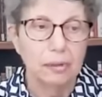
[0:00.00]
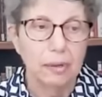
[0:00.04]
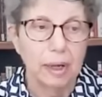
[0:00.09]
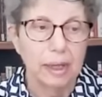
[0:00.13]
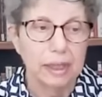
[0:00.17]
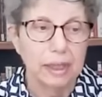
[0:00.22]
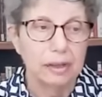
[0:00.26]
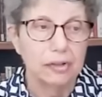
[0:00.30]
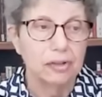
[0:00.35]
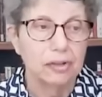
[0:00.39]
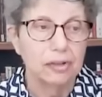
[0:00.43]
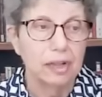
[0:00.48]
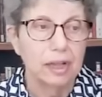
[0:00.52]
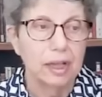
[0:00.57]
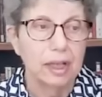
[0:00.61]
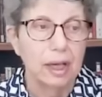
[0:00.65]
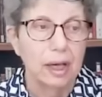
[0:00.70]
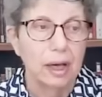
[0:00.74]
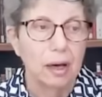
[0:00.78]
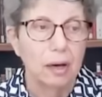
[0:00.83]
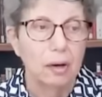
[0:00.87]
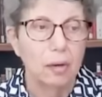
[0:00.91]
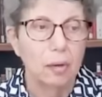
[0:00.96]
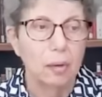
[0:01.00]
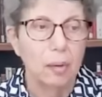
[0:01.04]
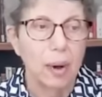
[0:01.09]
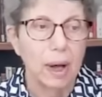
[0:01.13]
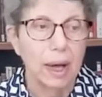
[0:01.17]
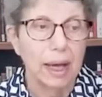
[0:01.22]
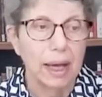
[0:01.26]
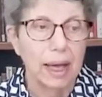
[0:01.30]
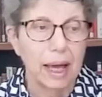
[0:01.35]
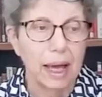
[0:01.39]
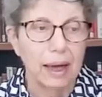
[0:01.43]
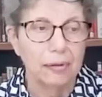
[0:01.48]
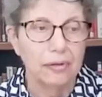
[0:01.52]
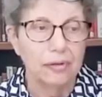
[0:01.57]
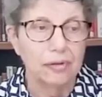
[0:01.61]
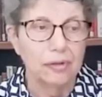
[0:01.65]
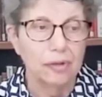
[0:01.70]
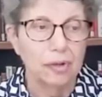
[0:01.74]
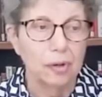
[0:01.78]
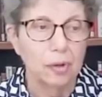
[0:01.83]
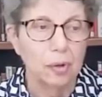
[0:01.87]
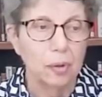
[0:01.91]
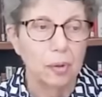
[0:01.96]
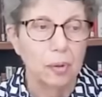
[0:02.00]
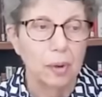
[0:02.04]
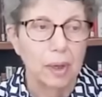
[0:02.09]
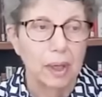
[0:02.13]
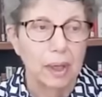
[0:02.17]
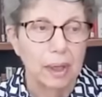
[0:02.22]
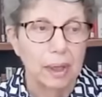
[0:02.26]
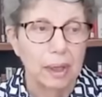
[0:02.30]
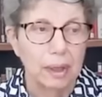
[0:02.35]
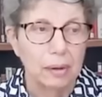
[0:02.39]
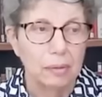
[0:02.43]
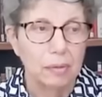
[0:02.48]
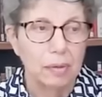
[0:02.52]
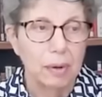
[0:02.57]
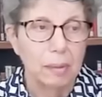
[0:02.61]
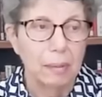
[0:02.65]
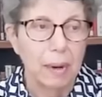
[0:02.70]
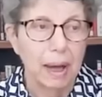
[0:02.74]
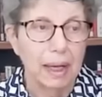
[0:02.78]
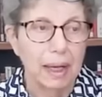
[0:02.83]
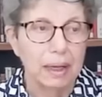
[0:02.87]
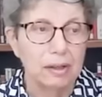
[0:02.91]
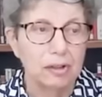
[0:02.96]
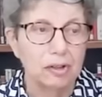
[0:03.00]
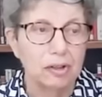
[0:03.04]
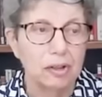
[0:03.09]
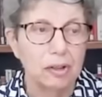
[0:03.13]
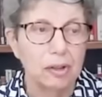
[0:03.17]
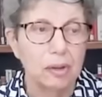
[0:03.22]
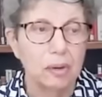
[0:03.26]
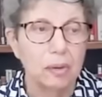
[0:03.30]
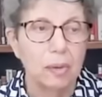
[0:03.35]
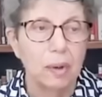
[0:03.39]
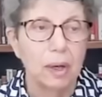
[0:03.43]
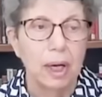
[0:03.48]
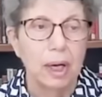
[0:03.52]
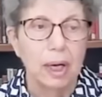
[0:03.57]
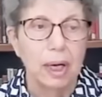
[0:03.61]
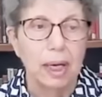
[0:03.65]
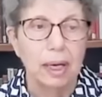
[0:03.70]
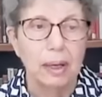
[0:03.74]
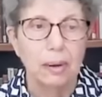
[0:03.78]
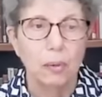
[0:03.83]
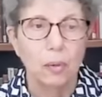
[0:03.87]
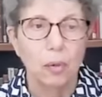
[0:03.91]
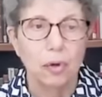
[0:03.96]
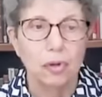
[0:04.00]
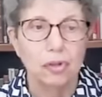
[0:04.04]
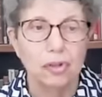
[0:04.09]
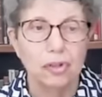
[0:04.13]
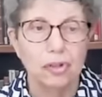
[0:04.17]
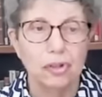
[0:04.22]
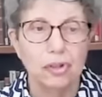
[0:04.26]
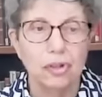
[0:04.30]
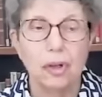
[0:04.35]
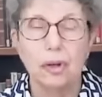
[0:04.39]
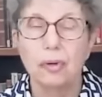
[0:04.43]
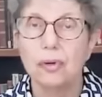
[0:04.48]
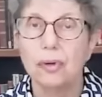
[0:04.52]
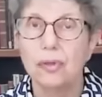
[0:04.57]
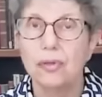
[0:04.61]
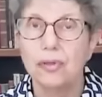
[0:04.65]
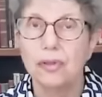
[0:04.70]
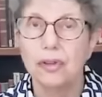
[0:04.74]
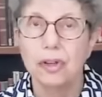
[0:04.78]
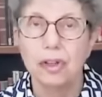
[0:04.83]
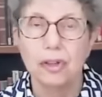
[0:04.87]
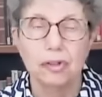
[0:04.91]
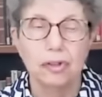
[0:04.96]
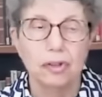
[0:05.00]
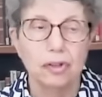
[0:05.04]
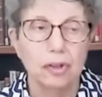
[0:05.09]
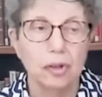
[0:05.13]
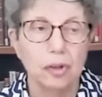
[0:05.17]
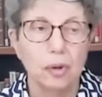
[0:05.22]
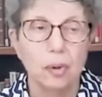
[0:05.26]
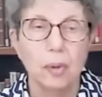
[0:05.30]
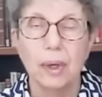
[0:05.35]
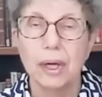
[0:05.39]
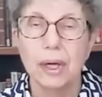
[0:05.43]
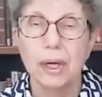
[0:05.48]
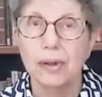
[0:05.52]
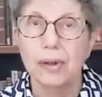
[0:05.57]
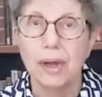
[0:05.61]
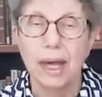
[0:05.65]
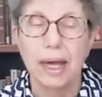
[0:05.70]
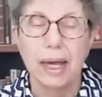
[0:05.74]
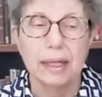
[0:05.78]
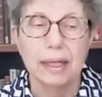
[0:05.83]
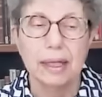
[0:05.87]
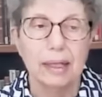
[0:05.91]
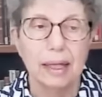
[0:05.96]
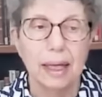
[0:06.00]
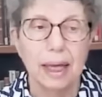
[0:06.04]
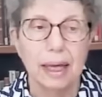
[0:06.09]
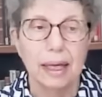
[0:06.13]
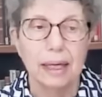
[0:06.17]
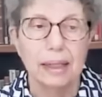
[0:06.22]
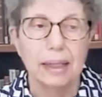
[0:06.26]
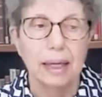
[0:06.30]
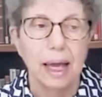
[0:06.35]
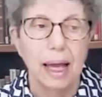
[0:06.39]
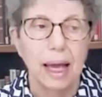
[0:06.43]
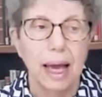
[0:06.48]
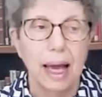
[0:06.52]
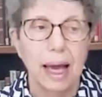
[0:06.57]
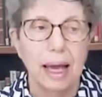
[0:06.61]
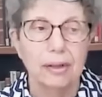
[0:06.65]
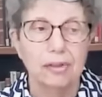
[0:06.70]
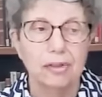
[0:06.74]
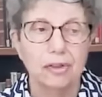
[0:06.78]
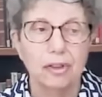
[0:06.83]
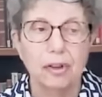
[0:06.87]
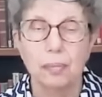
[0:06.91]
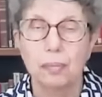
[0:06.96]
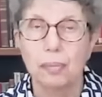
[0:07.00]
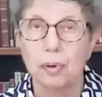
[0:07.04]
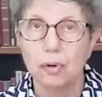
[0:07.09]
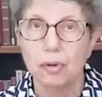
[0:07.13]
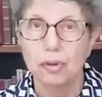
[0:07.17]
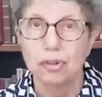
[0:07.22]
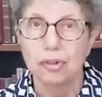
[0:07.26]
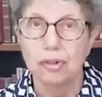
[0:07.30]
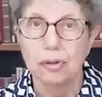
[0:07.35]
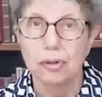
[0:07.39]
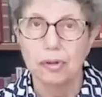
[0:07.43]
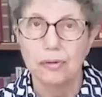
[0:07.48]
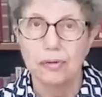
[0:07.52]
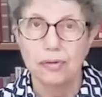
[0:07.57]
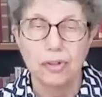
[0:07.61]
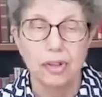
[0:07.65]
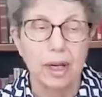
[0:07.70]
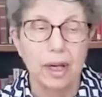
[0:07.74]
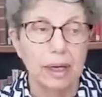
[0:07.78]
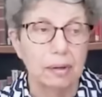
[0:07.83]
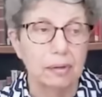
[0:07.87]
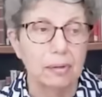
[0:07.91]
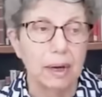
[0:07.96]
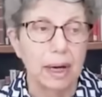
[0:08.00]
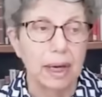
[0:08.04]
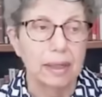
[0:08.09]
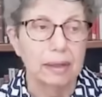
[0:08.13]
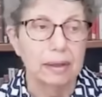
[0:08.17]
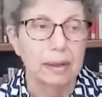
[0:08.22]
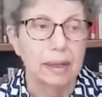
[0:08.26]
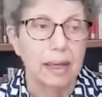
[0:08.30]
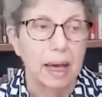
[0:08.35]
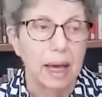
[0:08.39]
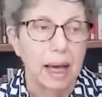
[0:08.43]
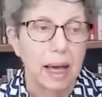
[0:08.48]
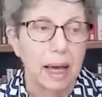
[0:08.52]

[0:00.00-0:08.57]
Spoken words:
Raisi, who I have to remind you was referred to in the headline as the Butcher of Tehran.